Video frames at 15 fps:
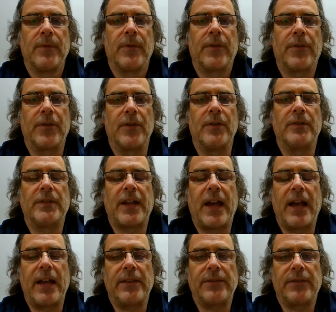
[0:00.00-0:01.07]
Third
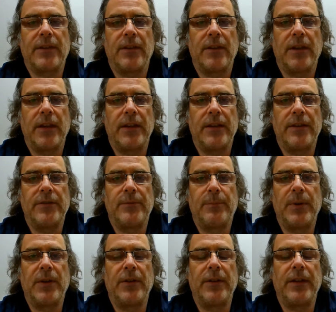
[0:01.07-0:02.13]
task is
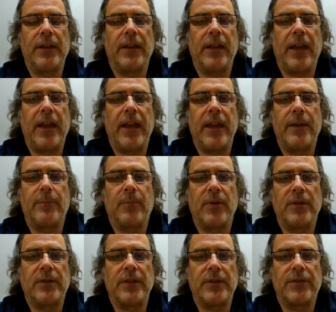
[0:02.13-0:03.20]
building a
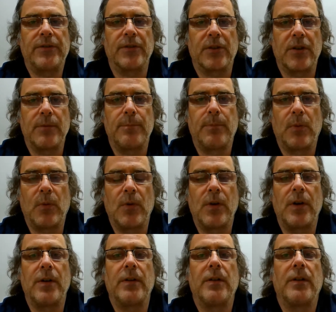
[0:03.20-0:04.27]
printed circuit
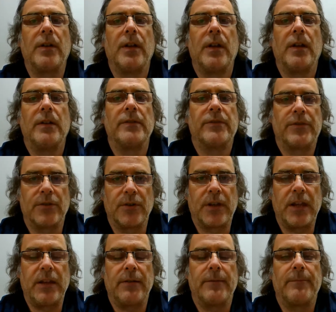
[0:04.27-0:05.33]
board
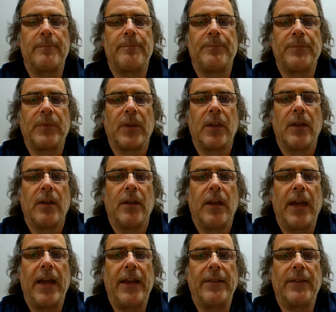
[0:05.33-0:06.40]
circuit.
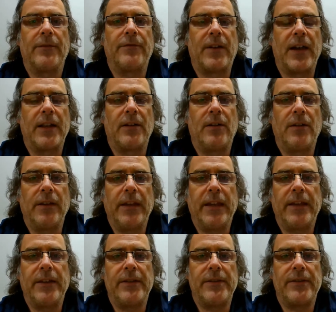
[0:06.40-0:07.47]
And the final
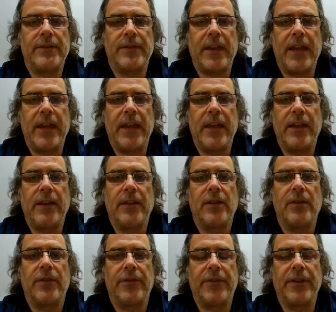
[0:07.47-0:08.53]
is a
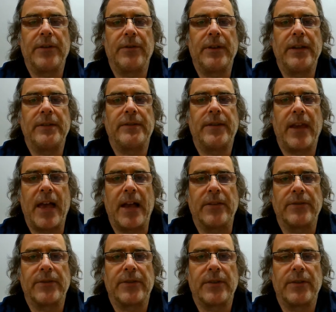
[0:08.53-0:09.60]
theory
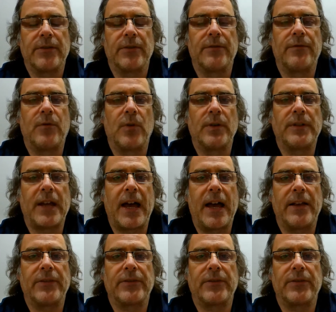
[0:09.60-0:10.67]
test. So 4
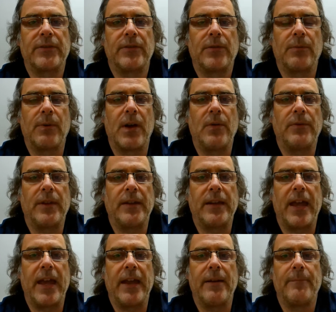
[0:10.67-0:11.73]
tasks throughout the
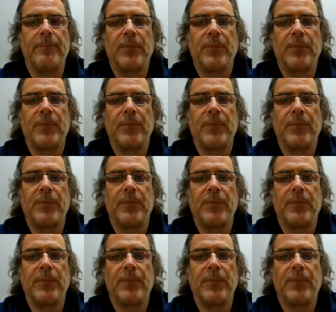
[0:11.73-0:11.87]
day.